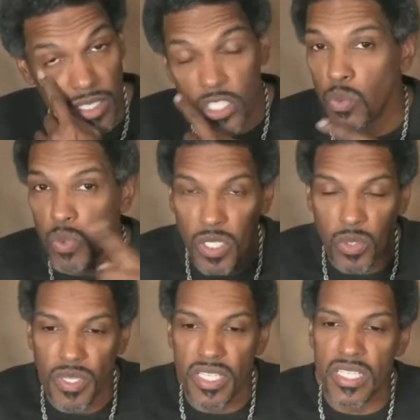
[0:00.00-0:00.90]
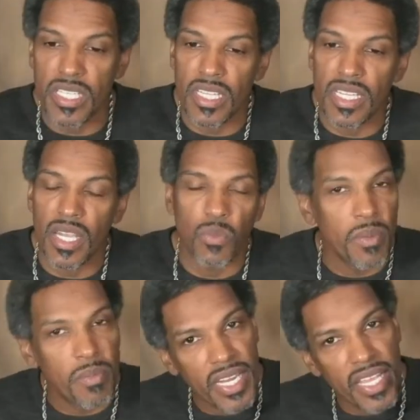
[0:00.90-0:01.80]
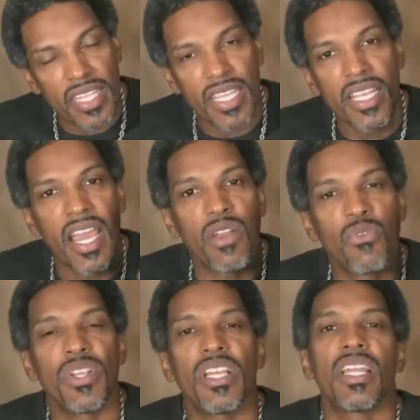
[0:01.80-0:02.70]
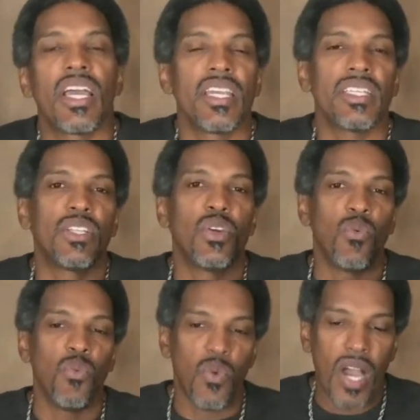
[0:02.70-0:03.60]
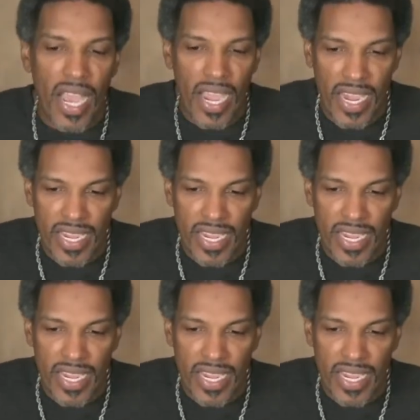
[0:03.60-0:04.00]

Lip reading: the world wouldn't see it that way. But I think I realized why.